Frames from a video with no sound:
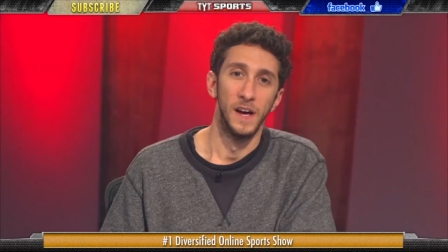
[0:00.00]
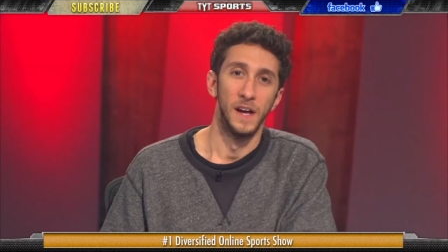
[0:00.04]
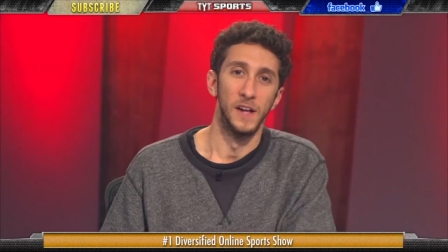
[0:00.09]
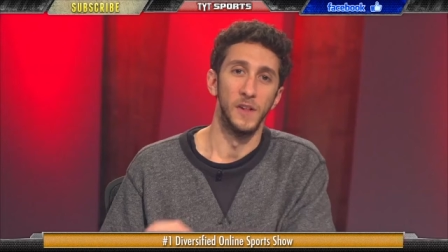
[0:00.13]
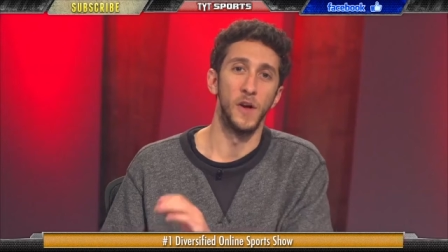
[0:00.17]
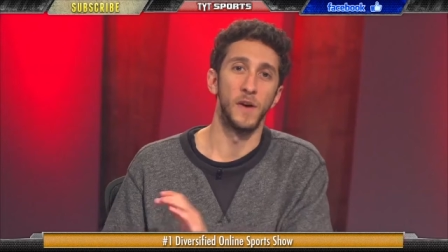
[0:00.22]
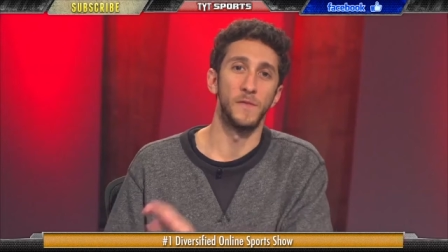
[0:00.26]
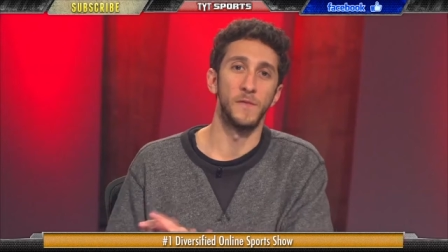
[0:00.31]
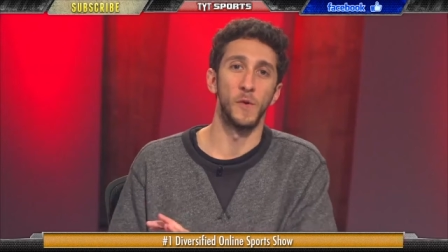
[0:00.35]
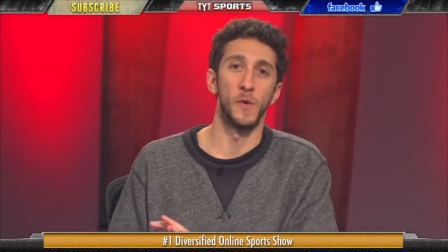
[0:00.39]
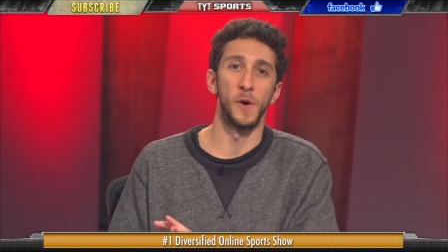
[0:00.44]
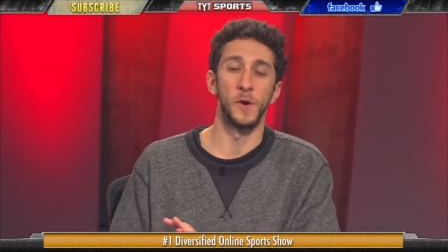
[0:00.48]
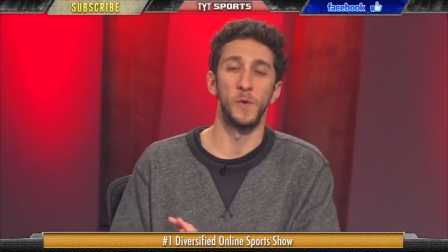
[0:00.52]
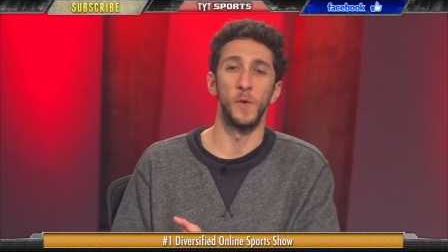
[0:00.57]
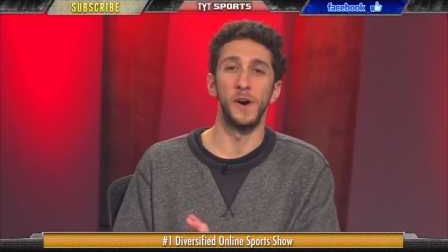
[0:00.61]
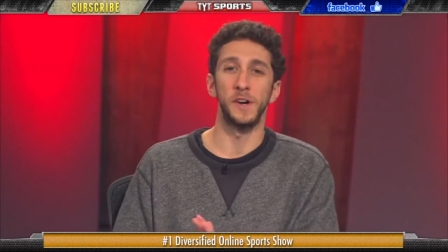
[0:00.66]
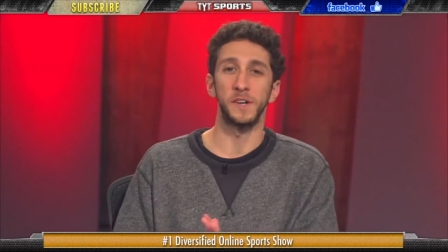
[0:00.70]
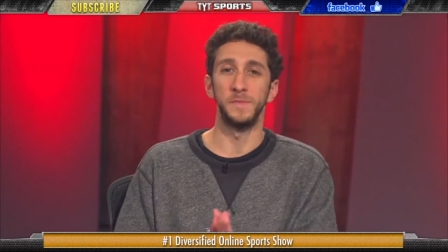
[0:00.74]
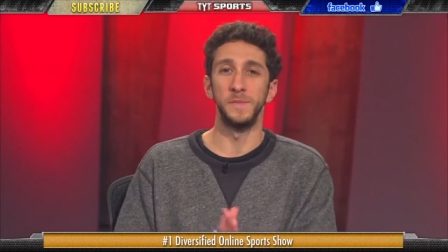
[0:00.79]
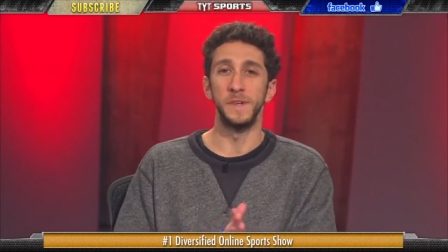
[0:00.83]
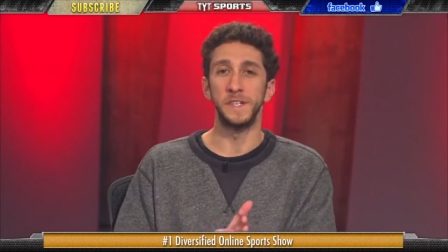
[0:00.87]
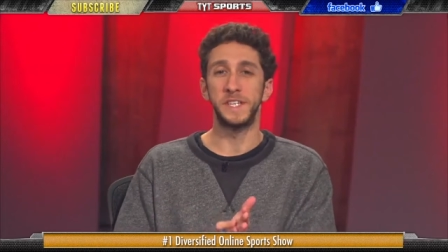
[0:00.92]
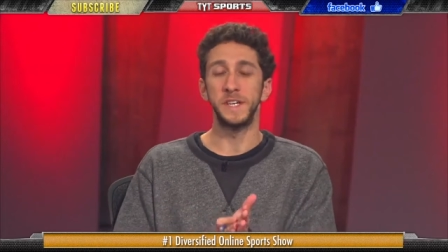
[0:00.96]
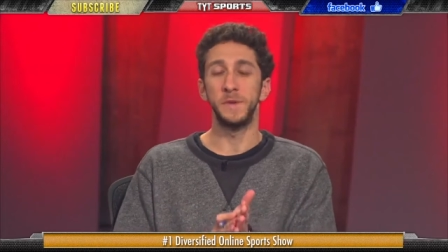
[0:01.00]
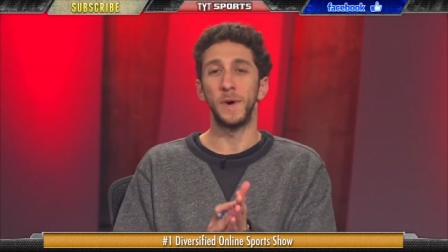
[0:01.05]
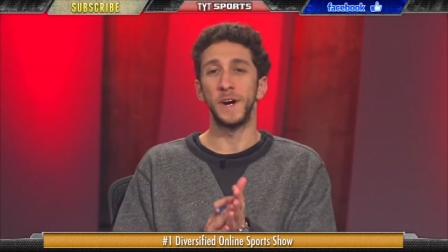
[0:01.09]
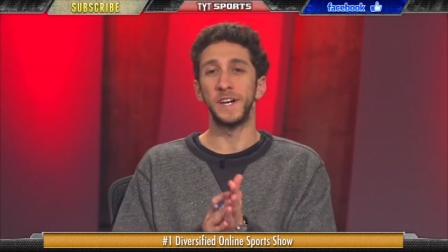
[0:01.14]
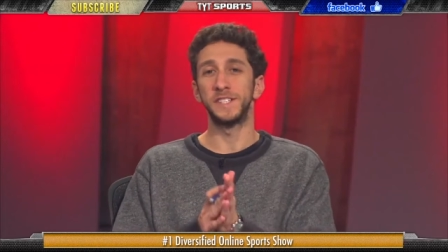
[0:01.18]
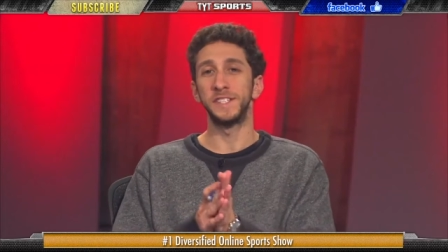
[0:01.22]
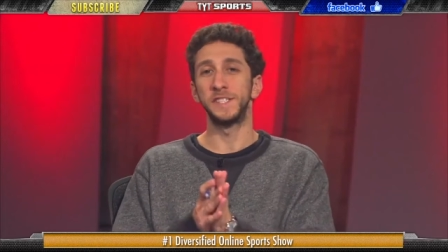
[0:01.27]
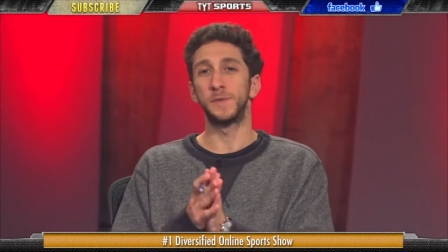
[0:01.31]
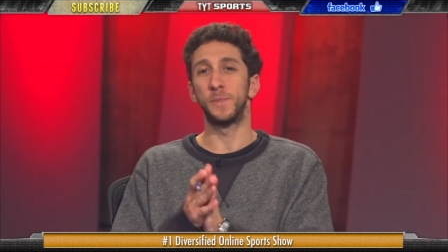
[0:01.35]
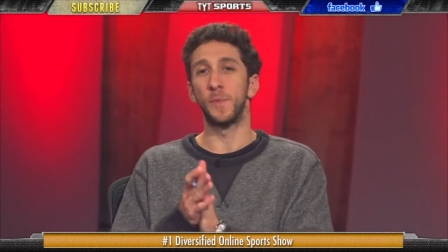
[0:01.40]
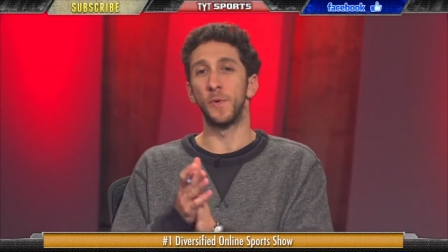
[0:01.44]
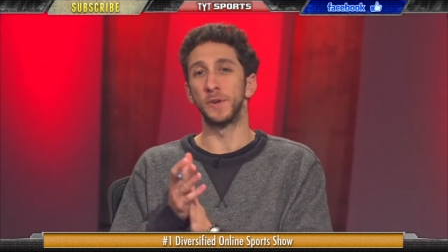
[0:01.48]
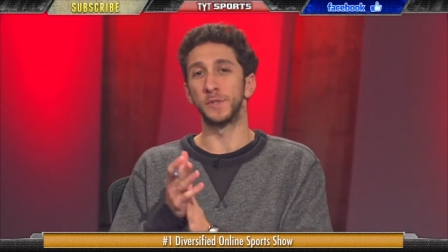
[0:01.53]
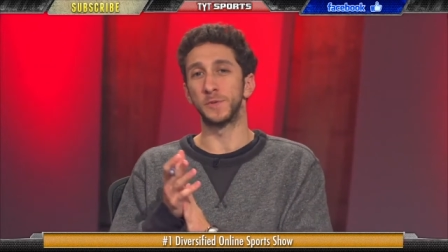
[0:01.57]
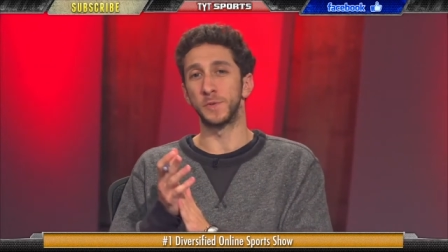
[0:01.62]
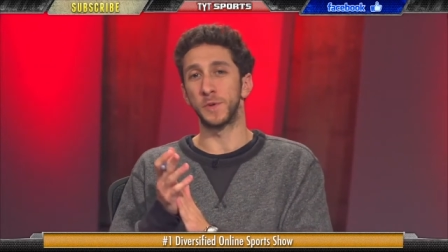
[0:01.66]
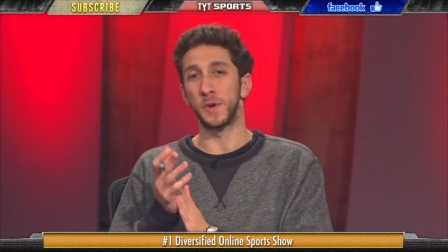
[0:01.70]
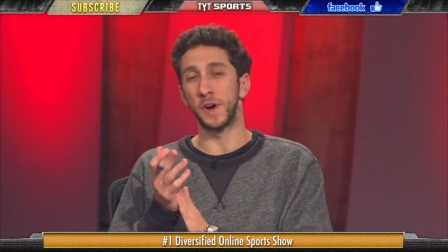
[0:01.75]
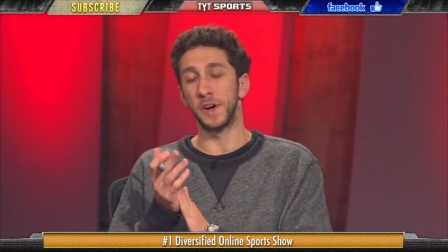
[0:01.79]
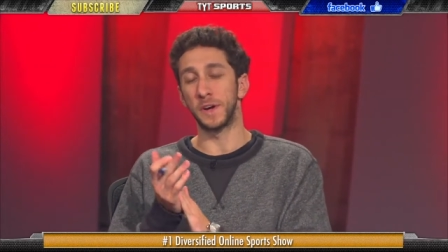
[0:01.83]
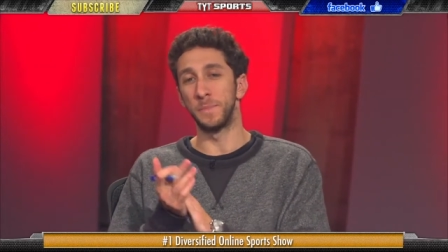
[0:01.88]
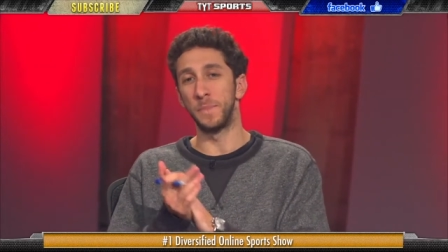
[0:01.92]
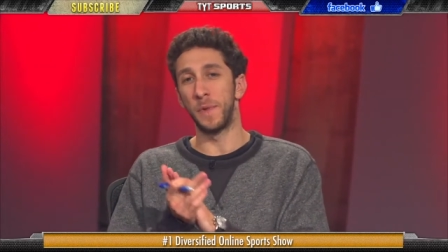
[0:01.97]
Hello, everyone, and welcome to TYT Sports.
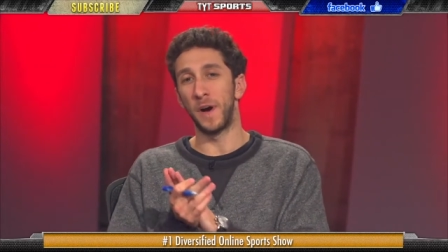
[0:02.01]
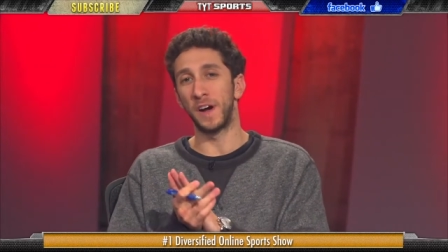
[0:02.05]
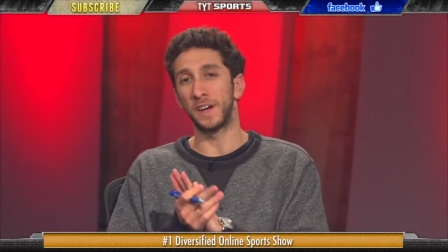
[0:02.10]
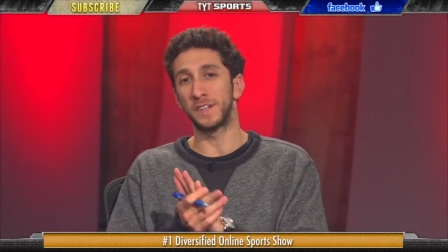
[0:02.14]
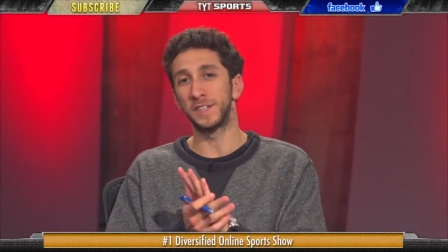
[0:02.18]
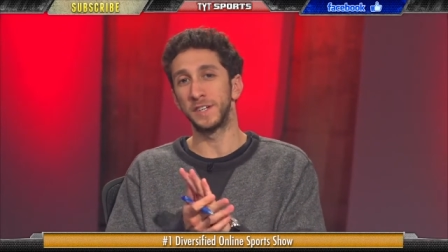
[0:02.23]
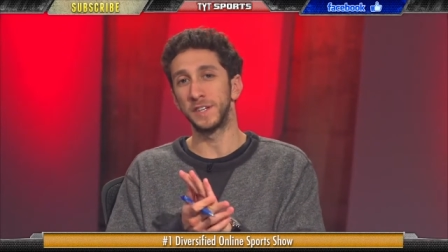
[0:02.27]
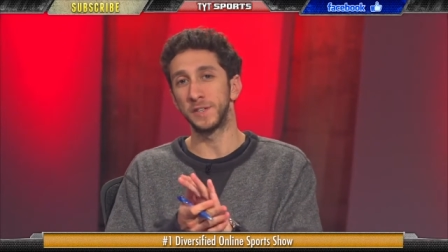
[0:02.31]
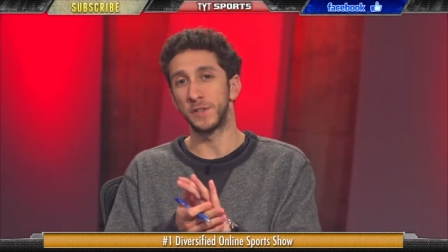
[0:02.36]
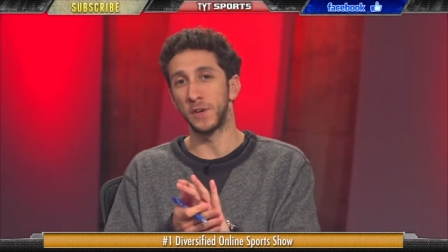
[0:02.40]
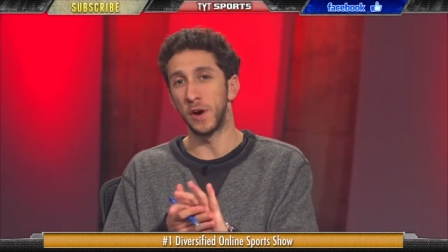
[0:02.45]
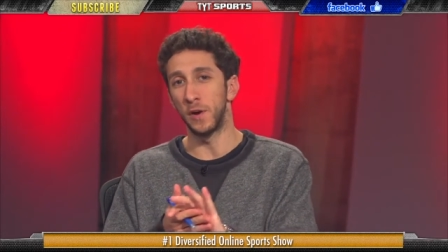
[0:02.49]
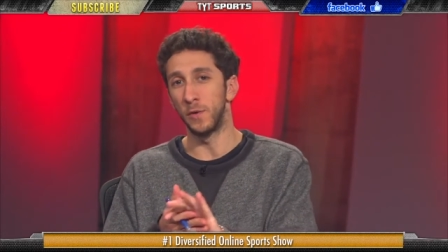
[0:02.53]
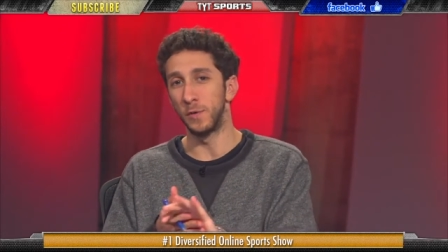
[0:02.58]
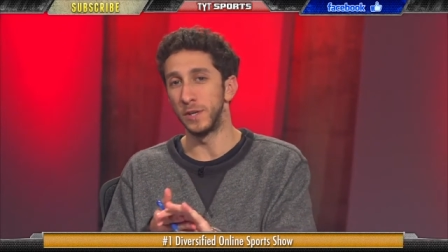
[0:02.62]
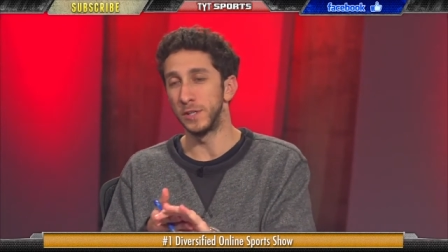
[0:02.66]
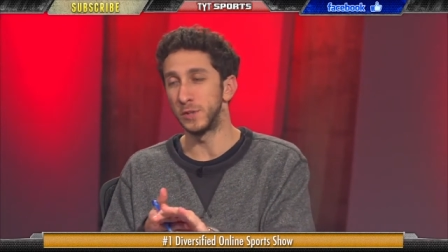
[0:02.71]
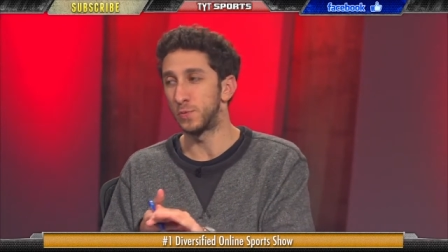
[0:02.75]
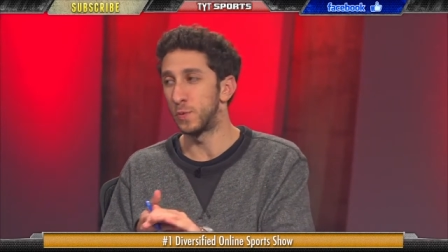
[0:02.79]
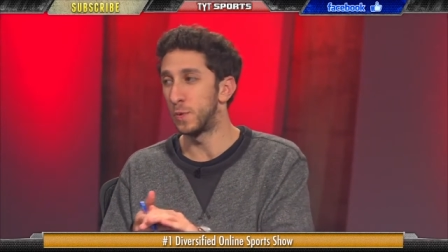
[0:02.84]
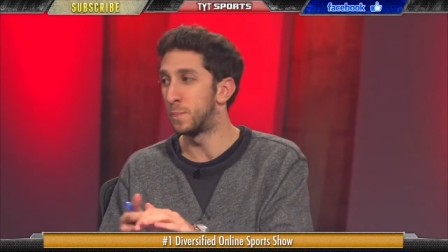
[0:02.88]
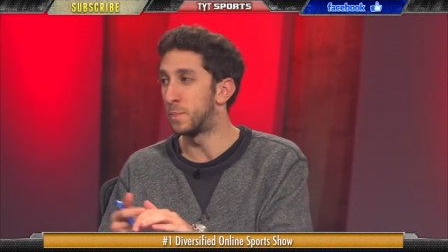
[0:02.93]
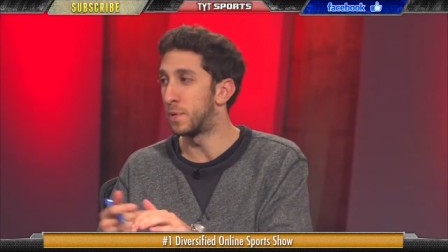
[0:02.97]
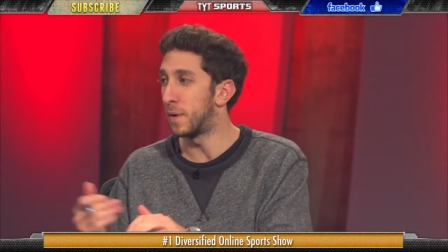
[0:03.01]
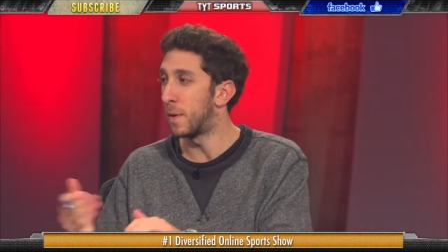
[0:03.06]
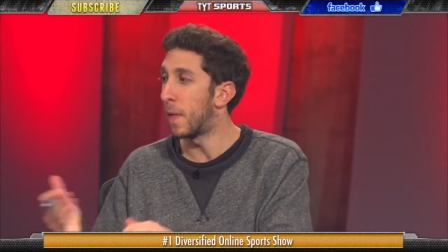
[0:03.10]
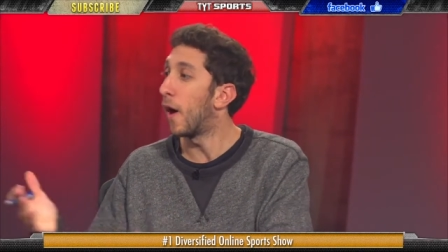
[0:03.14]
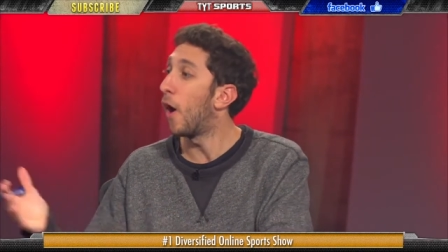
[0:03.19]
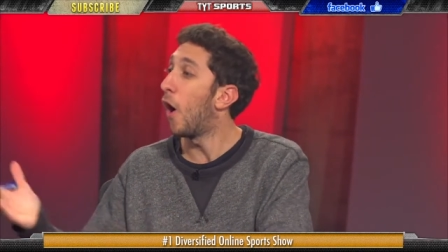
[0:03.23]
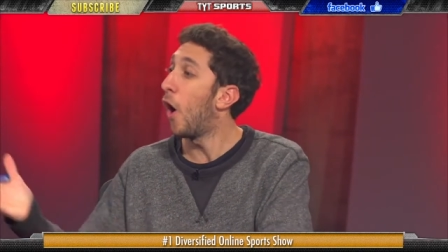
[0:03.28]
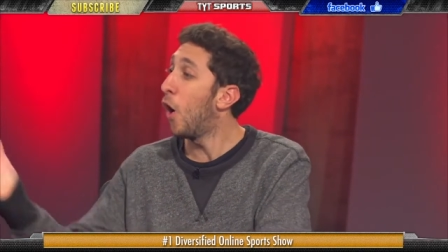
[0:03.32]
We're talking boxing as always with Britain.